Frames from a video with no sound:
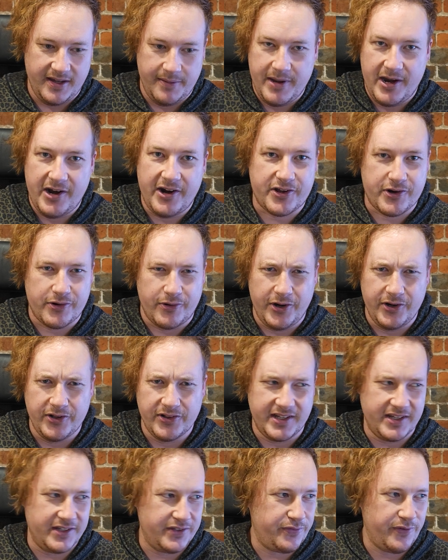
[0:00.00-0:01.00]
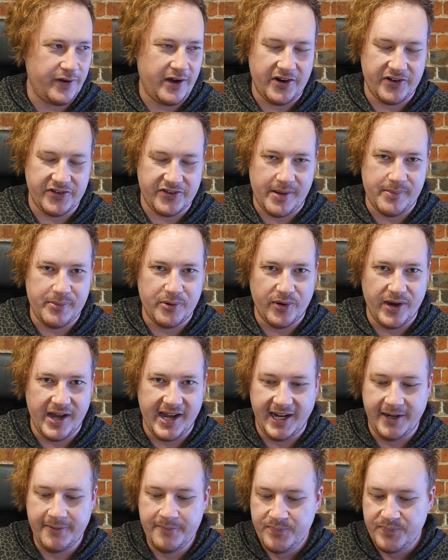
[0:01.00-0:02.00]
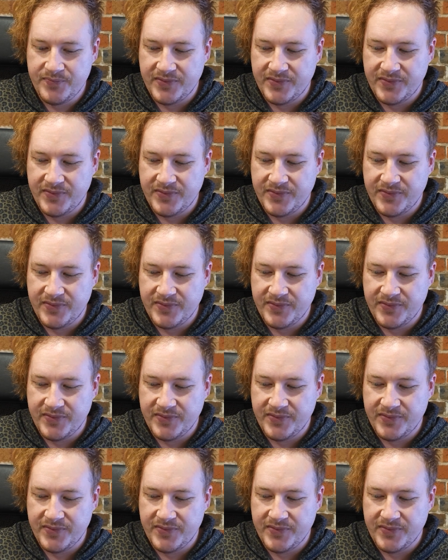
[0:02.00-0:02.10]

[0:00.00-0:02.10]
America only as far as I'm aware.